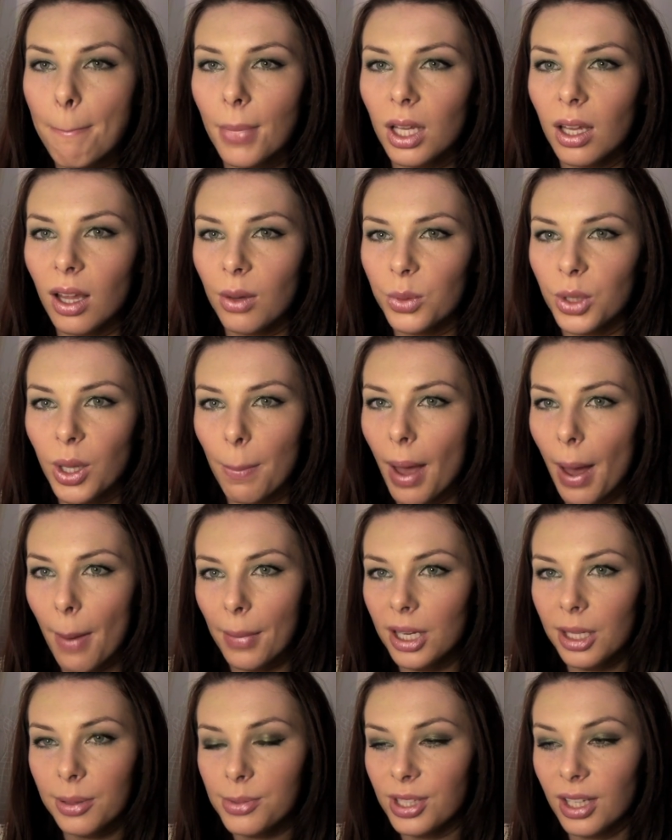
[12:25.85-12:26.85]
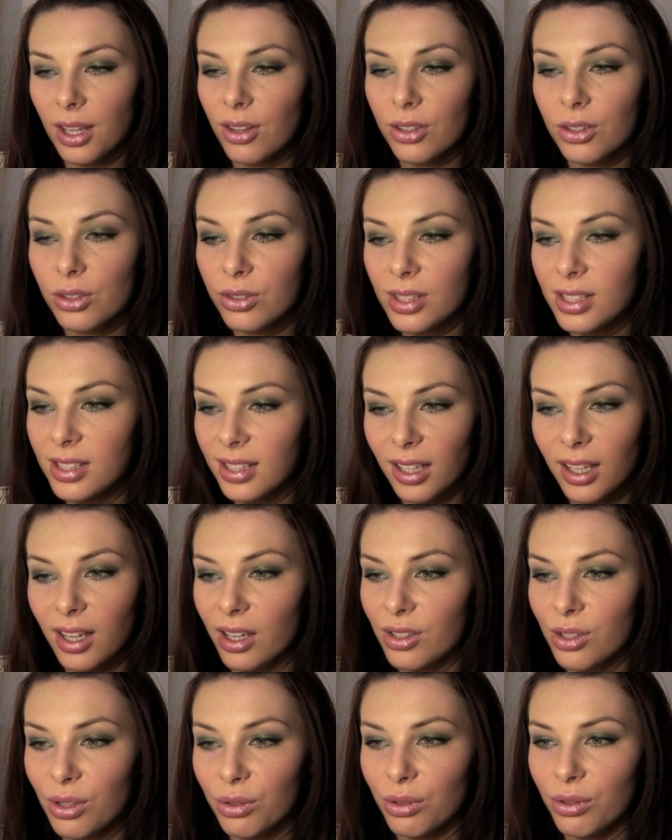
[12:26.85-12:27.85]
Like when I pat my lips together, they're not sticky
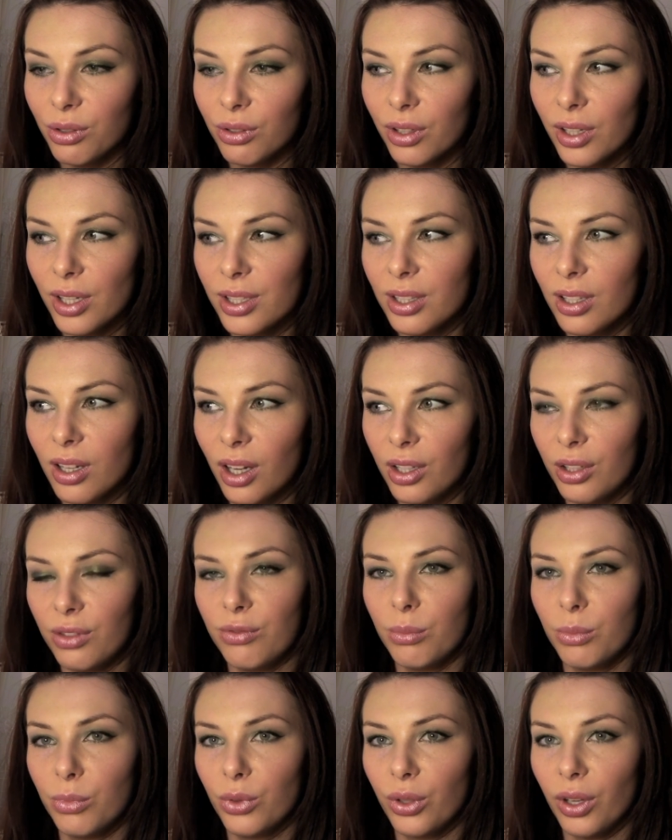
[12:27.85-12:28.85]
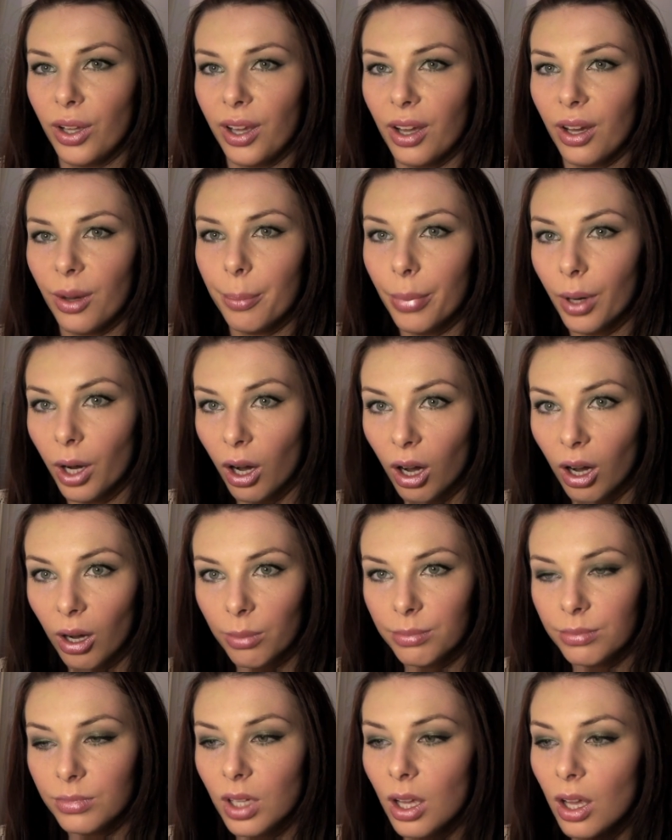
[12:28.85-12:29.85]
at all. It's kind of more like a
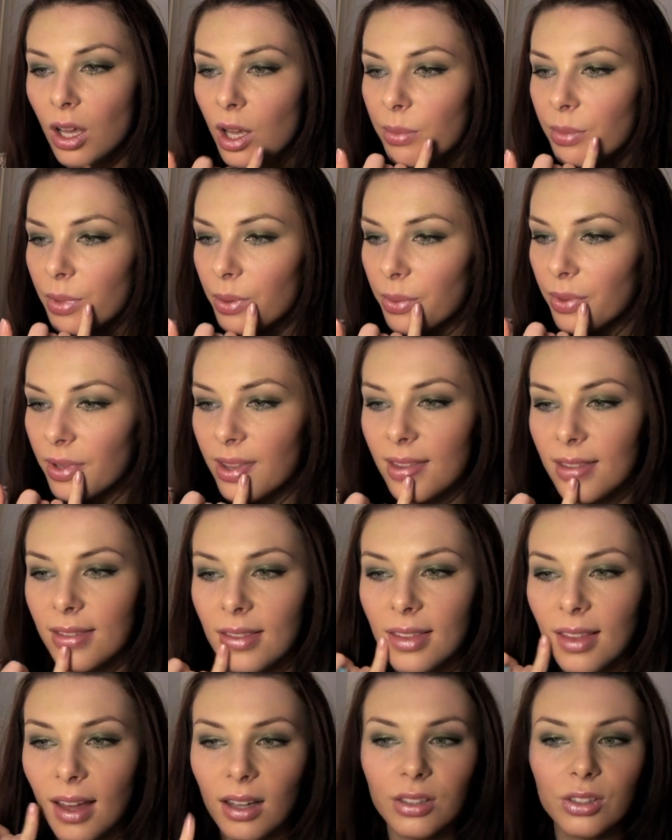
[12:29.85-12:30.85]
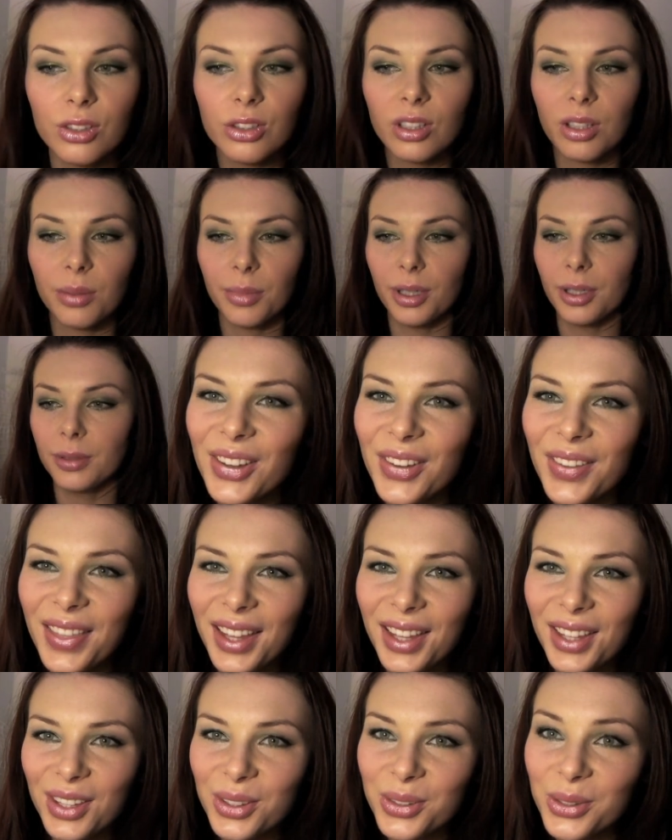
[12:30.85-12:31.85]
balm, but with that shimmer.
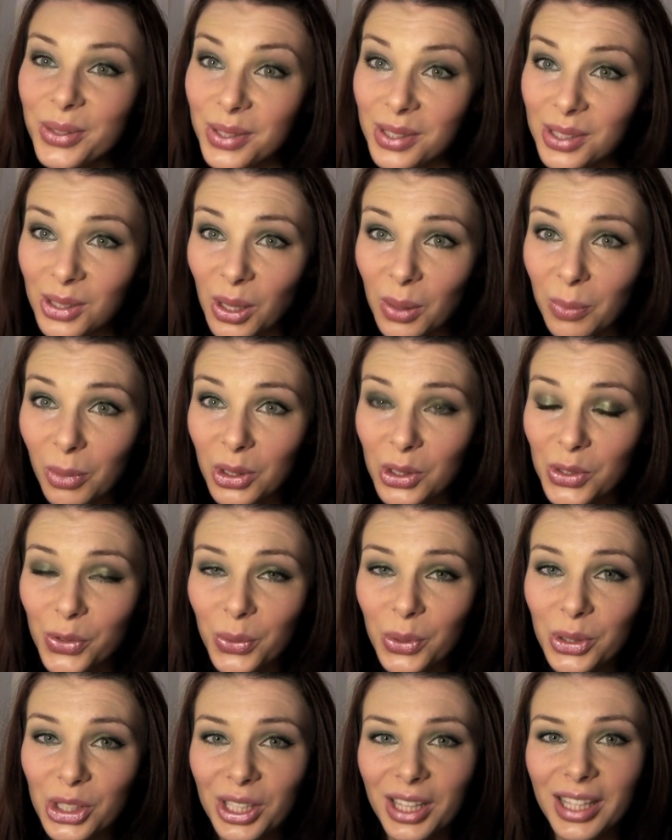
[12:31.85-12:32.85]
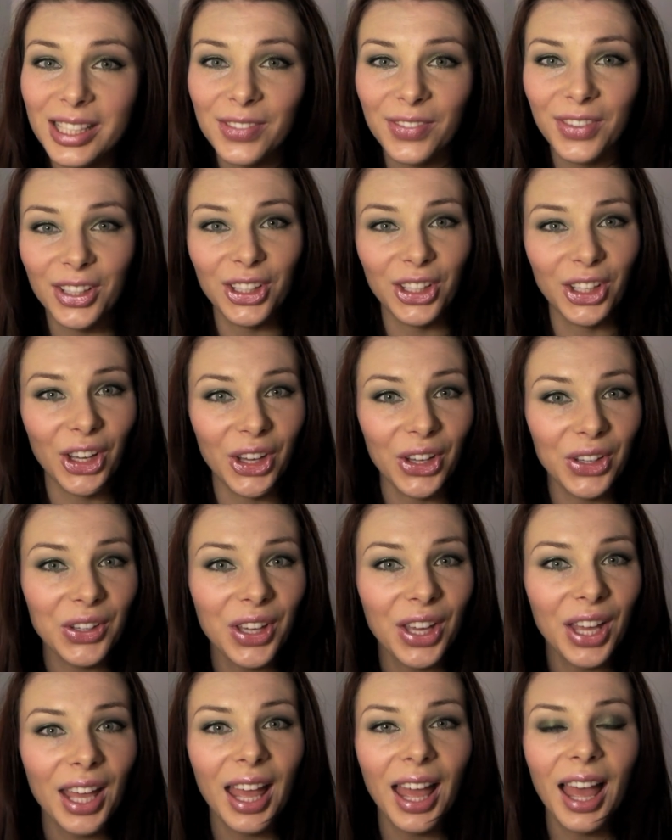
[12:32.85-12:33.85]
Thank you all so much for watching this video,
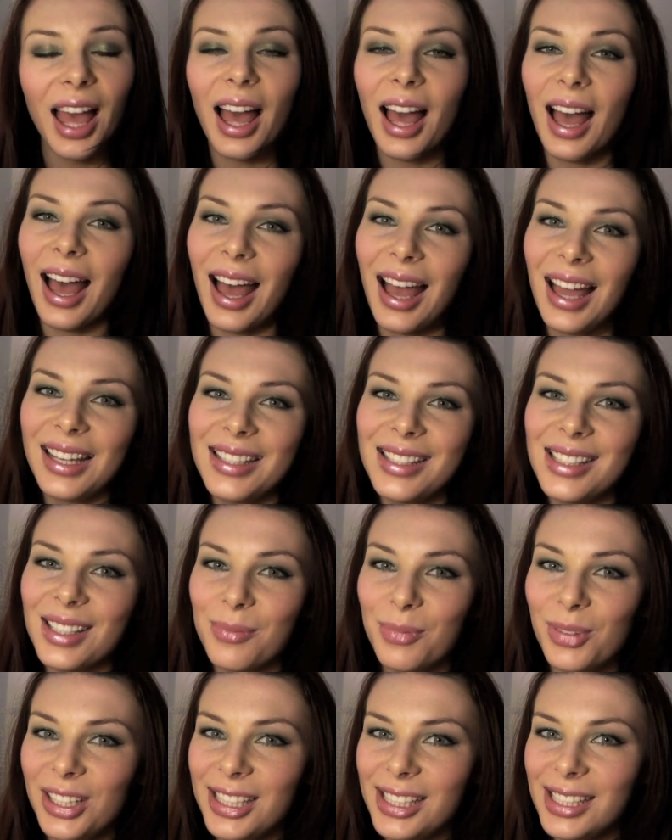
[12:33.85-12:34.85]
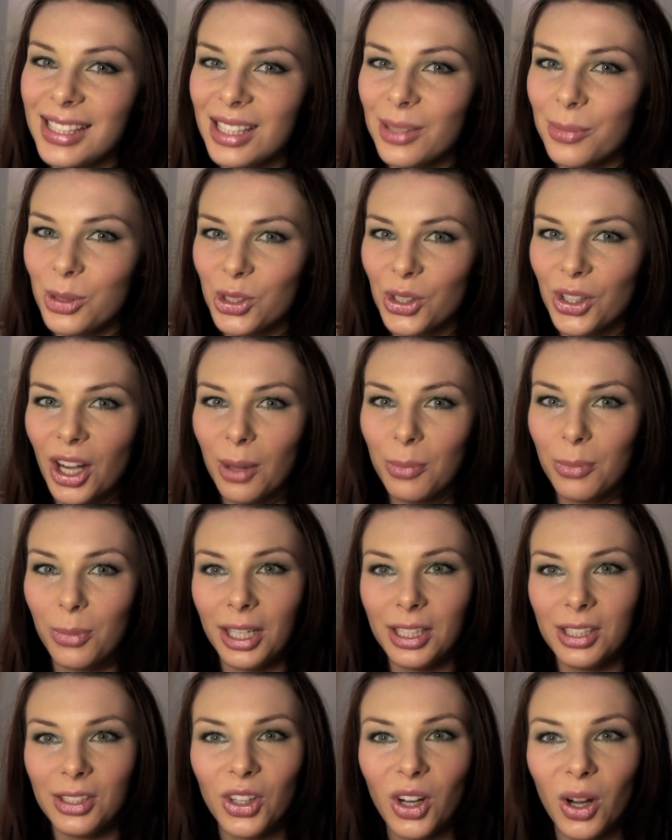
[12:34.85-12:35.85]
and please subscribe,
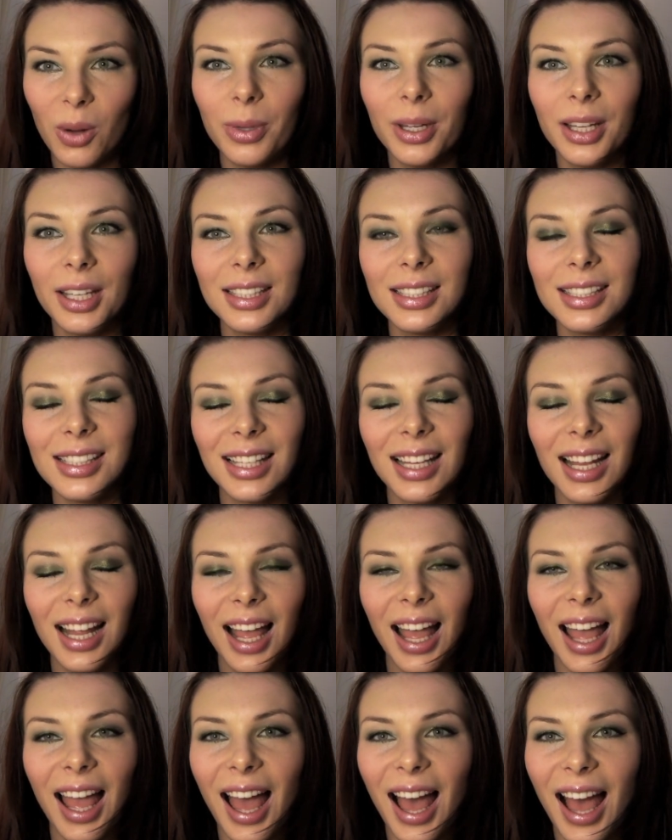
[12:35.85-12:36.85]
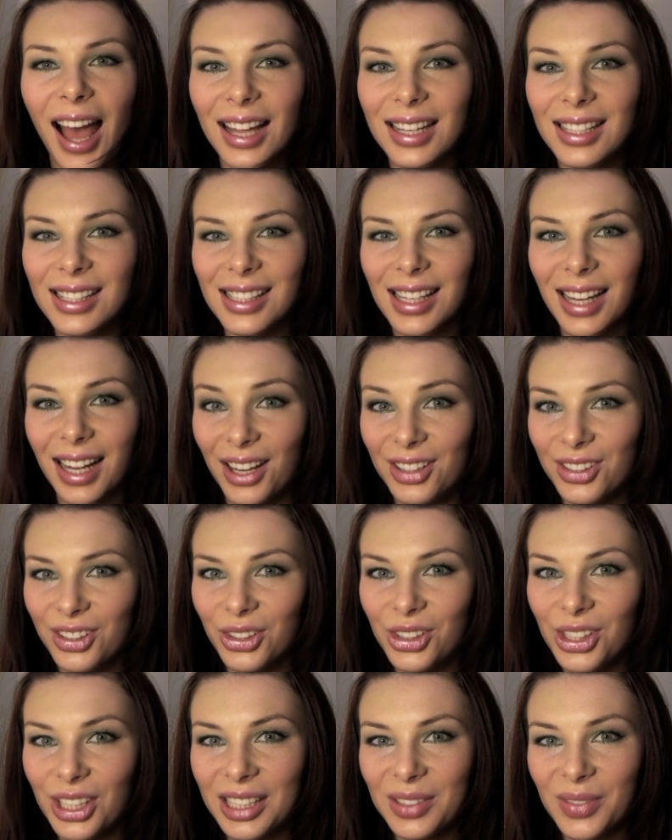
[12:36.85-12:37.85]
rate and comment, and check out
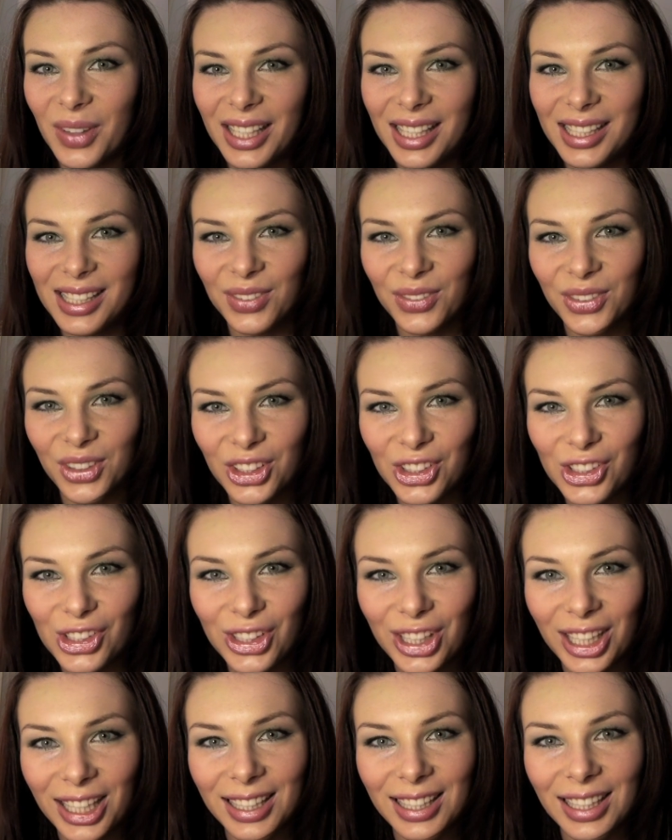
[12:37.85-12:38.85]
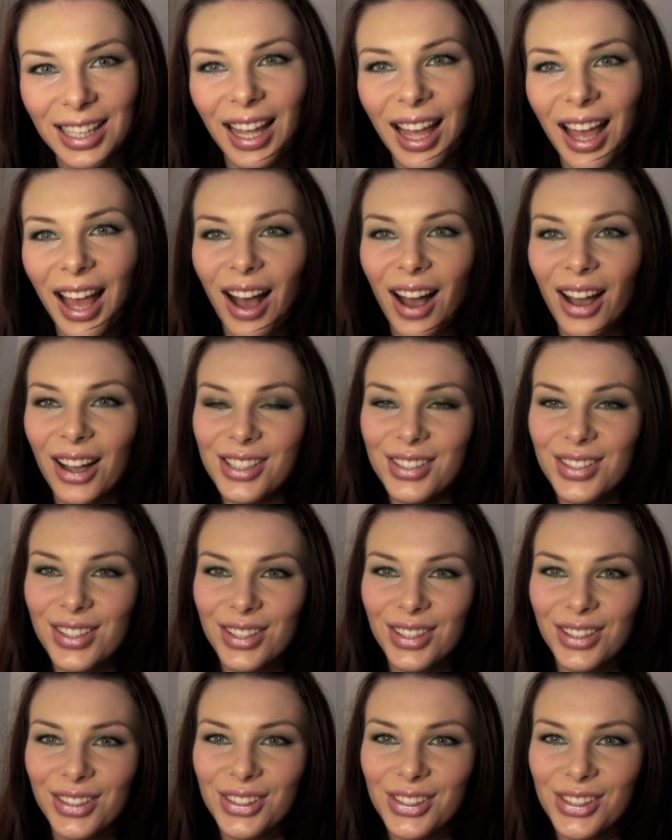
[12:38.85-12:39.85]
Dulce Cosmetics if you're interested. I shall
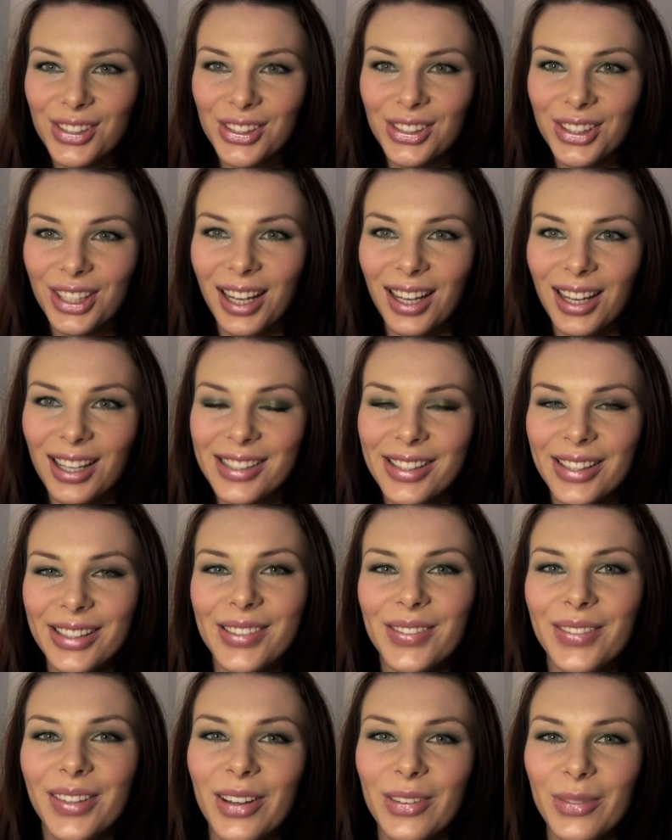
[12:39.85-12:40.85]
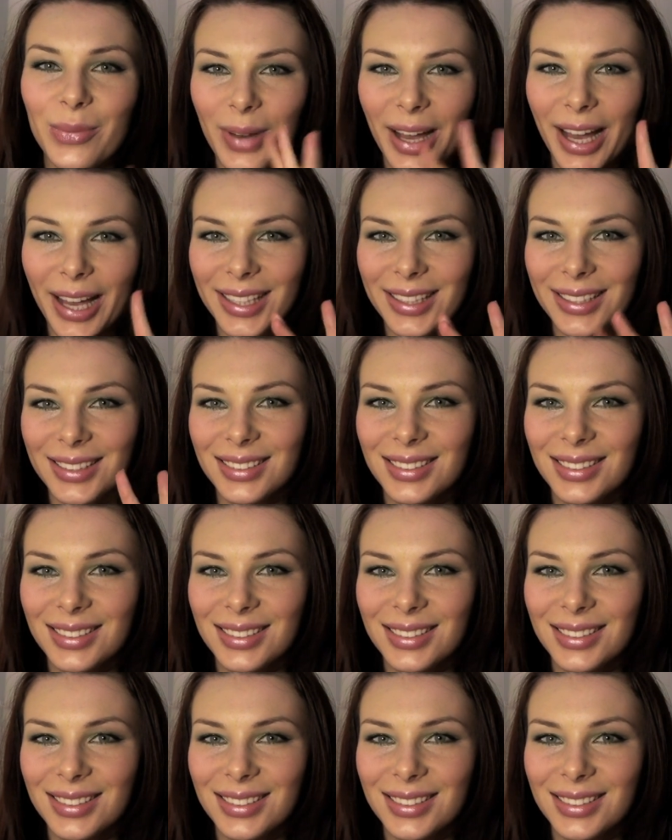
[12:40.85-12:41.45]
see you soon, guys. Lots of love. Bye.